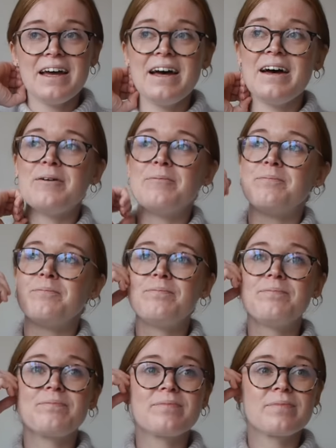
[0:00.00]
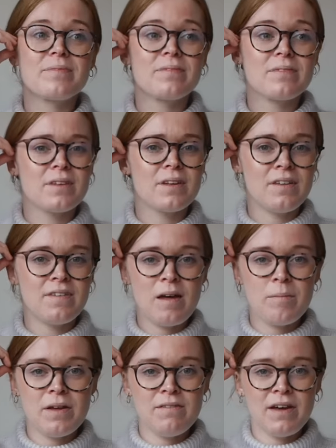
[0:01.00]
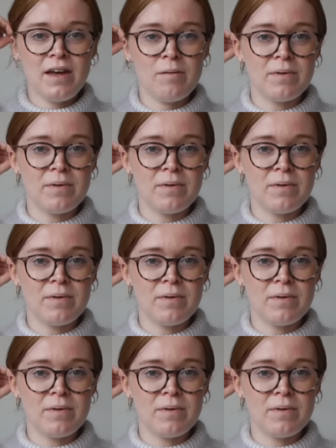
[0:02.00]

Has that bit of hair